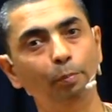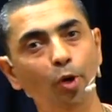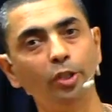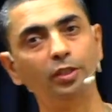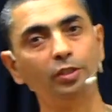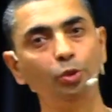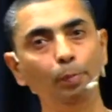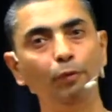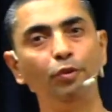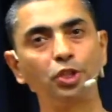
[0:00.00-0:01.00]
Both
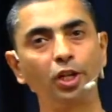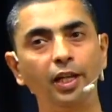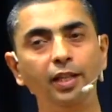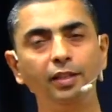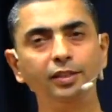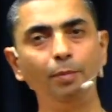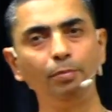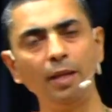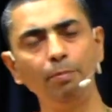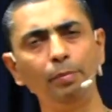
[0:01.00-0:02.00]
superficially,
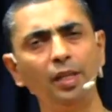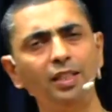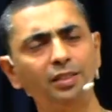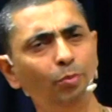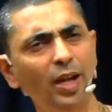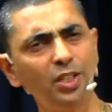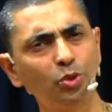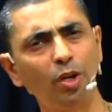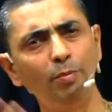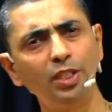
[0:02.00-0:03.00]
sometimes people ask, why
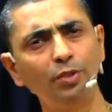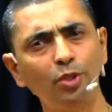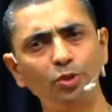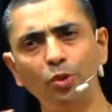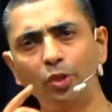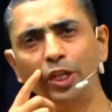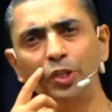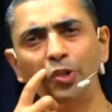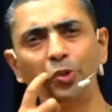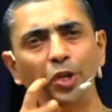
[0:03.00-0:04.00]
Swamiji was so
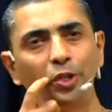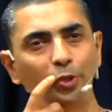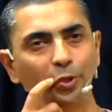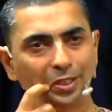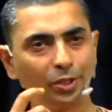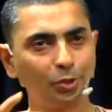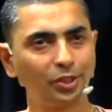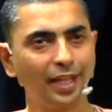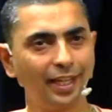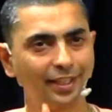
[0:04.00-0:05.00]
keen on going to US?
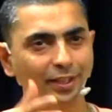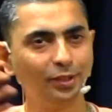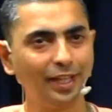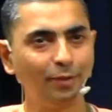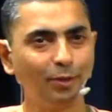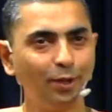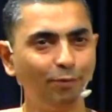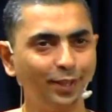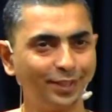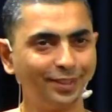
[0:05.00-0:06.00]
Looks like, like one
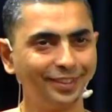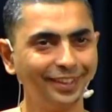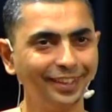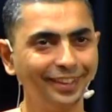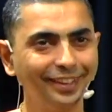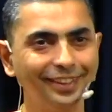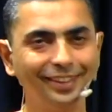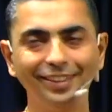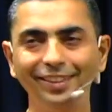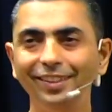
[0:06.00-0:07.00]
of us,
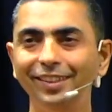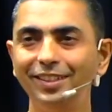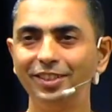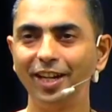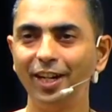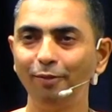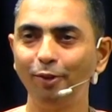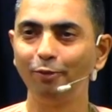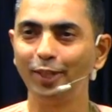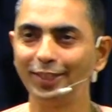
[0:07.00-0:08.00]

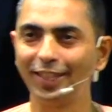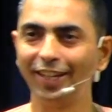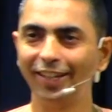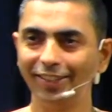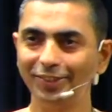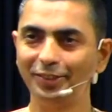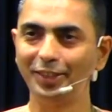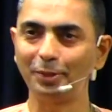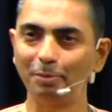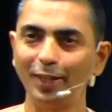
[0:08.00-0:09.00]
standing for
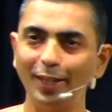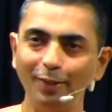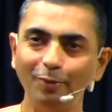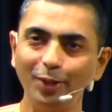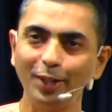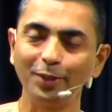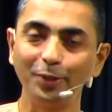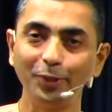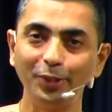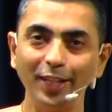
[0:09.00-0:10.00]
visa, desperately wanting
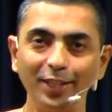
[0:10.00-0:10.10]
to go